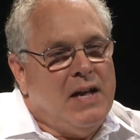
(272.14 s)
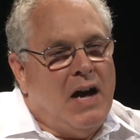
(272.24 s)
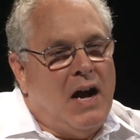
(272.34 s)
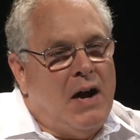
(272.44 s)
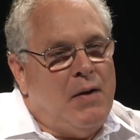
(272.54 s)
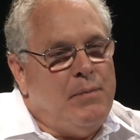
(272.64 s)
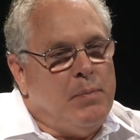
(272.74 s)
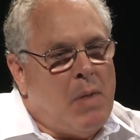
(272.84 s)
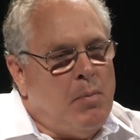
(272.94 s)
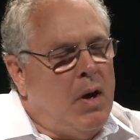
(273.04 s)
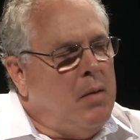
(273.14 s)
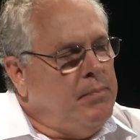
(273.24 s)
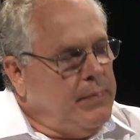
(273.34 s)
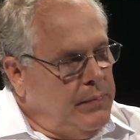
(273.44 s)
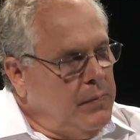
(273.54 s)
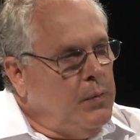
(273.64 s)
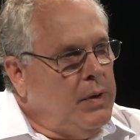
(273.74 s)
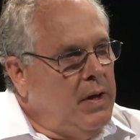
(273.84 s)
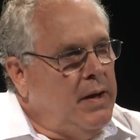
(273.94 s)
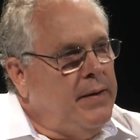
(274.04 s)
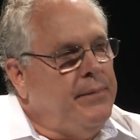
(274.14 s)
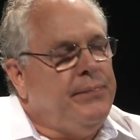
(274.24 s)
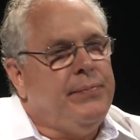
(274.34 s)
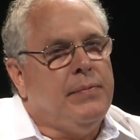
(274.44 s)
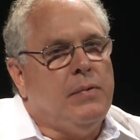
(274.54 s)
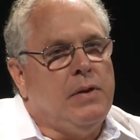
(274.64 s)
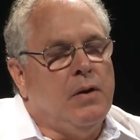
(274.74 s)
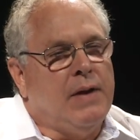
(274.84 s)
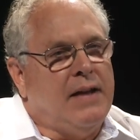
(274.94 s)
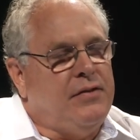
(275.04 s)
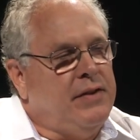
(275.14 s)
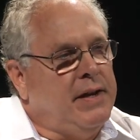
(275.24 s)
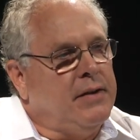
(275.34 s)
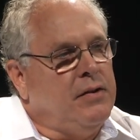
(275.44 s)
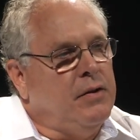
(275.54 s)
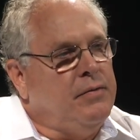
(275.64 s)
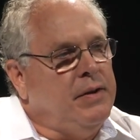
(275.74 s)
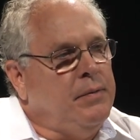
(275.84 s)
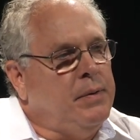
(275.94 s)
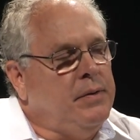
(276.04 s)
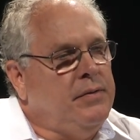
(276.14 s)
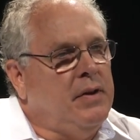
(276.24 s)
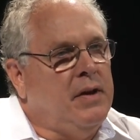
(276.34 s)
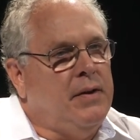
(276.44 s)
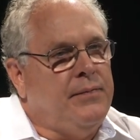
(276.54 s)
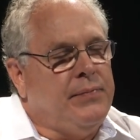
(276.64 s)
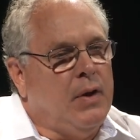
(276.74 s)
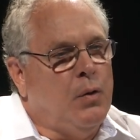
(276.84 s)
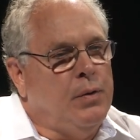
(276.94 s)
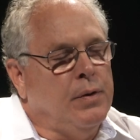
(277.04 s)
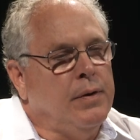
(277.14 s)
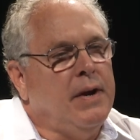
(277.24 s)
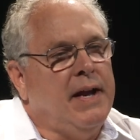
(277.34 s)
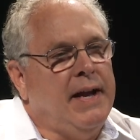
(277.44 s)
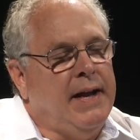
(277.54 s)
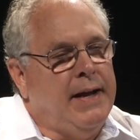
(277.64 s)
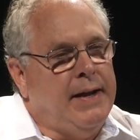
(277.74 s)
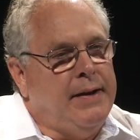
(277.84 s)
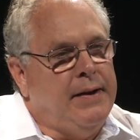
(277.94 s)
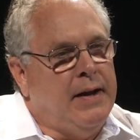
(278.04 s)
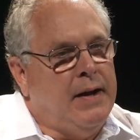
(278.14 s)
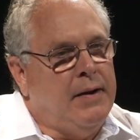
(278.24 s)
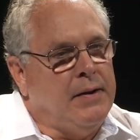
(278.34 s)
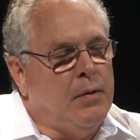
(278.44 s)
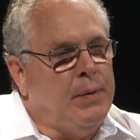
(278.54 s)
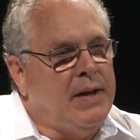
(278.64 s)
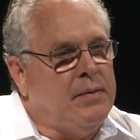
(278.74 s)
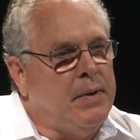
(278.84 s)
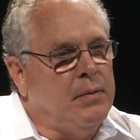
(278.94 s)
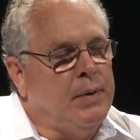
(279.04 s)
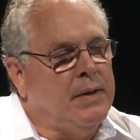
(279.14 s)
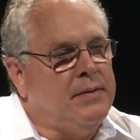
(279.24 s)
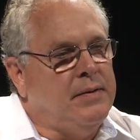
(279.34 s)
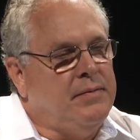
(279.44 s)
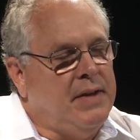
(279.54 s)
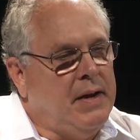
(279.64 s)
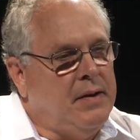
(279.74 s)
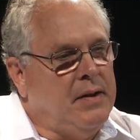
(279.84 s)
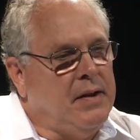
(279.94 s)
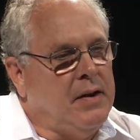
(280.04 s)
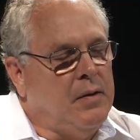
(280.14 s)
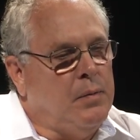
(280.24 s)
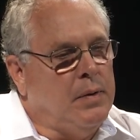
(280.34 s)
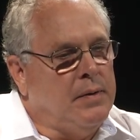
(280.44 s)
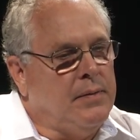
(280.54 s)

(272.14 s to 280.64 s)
my mom, got sick. She was older, and we had some other relatives that were